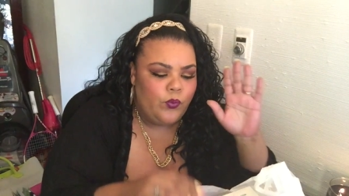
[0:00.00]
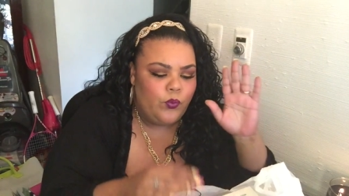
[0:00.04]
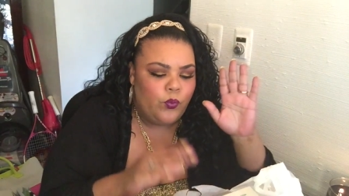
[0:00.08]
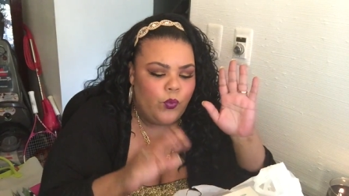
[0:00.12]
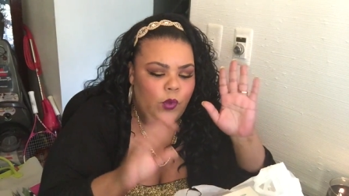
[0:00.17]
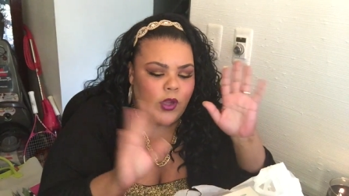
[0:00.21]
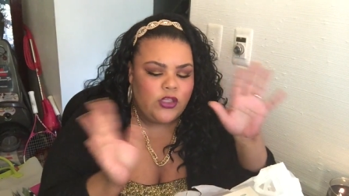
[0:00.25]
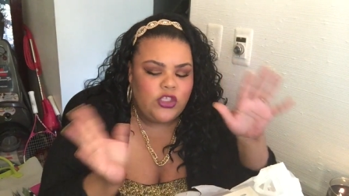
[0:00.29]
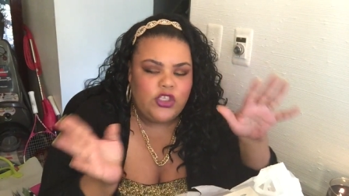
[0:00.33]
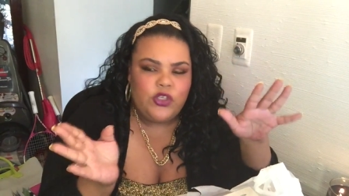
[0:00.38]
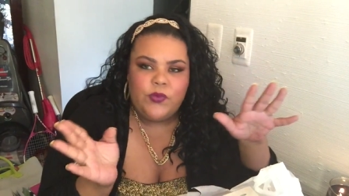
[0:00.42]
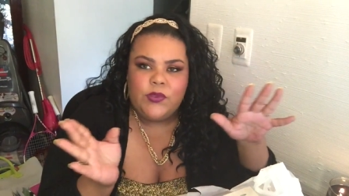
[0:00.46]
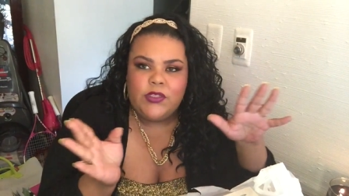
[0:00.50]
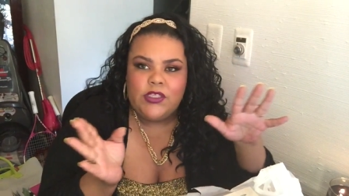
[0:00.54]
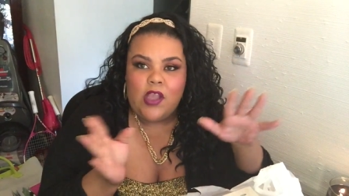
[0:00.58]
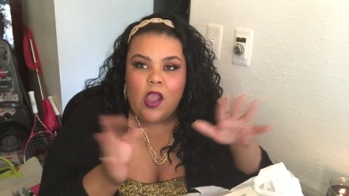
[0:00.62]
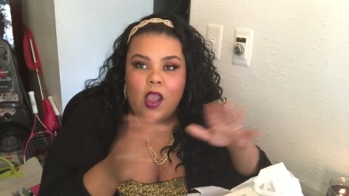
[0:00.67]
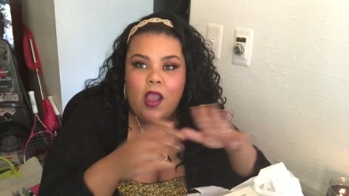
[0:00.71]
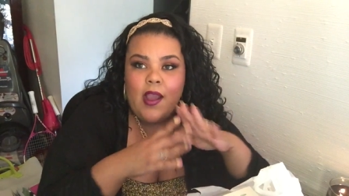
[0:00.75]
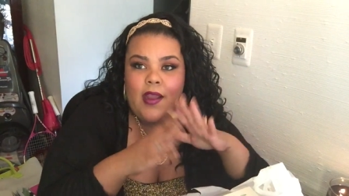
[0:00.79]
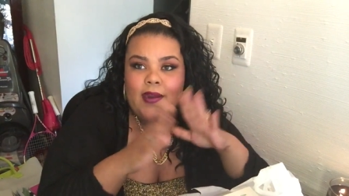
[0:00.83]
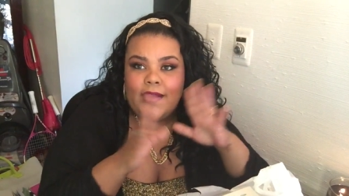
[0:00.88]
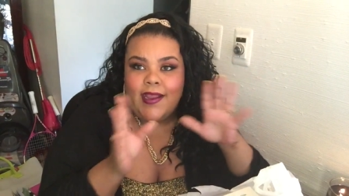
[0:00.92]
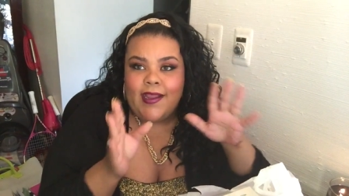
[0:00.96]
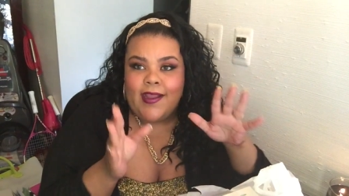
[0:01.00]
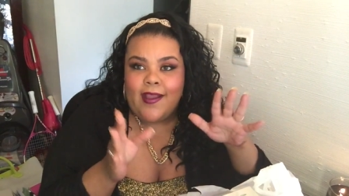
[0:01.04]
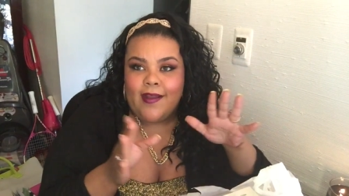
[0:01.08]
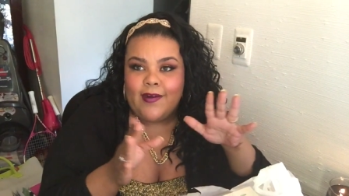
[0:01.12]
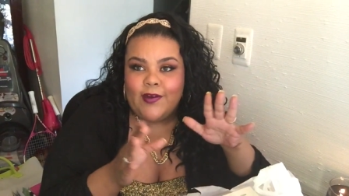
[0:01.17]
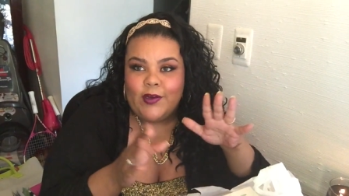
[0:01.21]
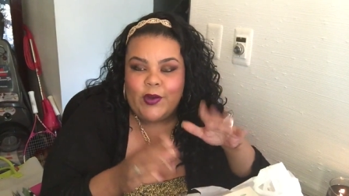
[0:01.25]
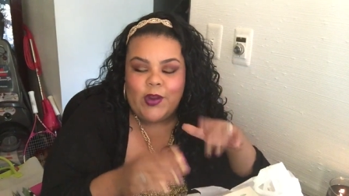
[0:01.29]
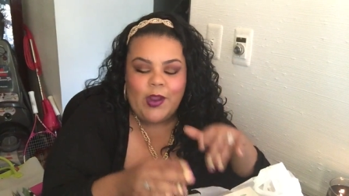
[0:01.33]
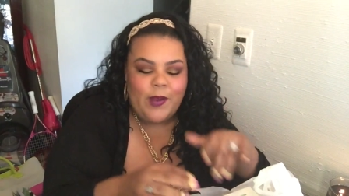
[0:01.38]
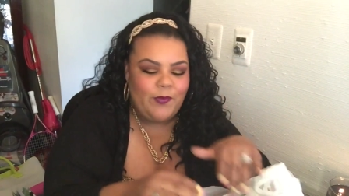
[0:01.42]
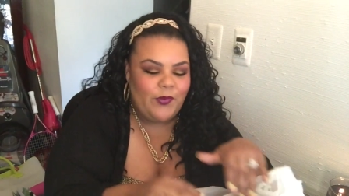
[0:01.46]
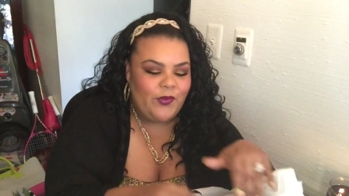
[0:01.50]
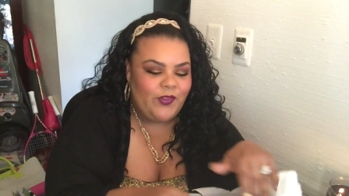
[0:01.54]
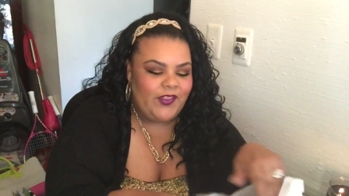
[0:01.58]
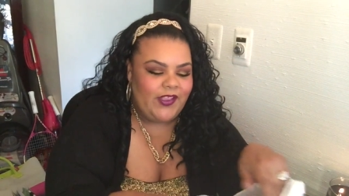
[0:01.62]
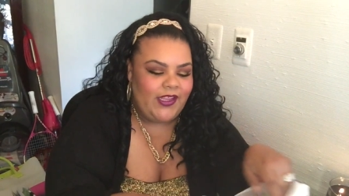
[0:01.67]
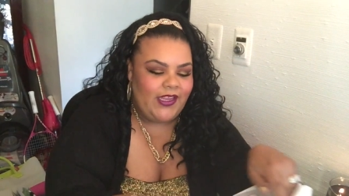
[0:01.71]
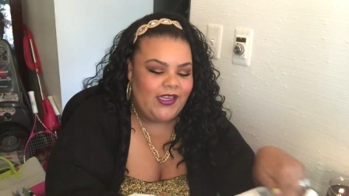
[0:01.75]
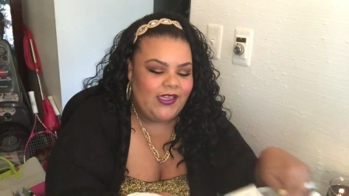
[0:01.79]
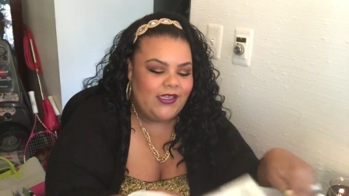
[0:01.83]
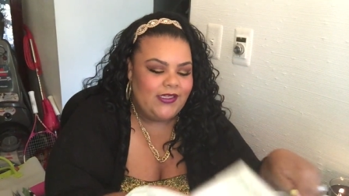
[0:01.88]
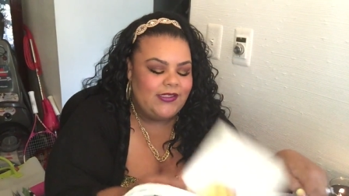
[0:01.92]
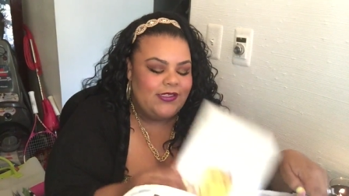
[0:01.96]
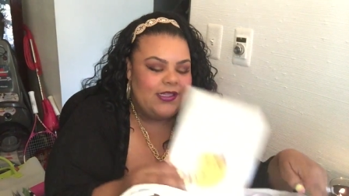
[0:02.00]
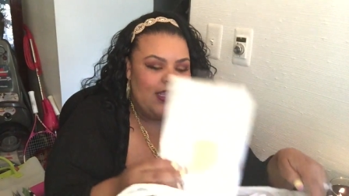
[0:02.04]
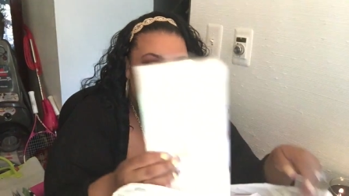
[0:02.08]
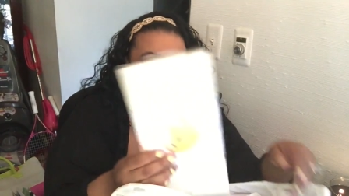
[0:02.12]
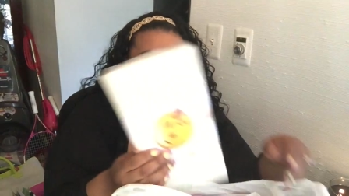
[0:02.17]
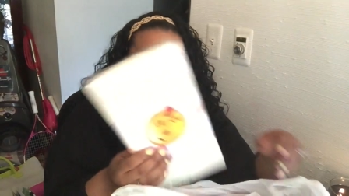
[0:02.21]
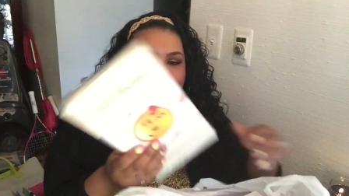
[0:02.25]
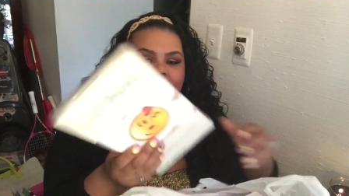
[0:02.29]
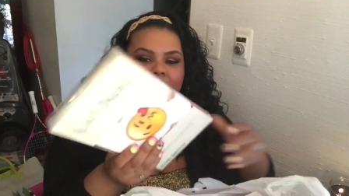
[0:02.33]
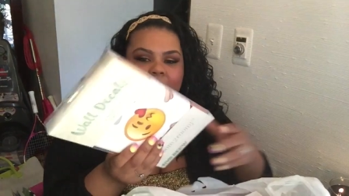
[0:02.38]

while she was gone, I got her a couple things.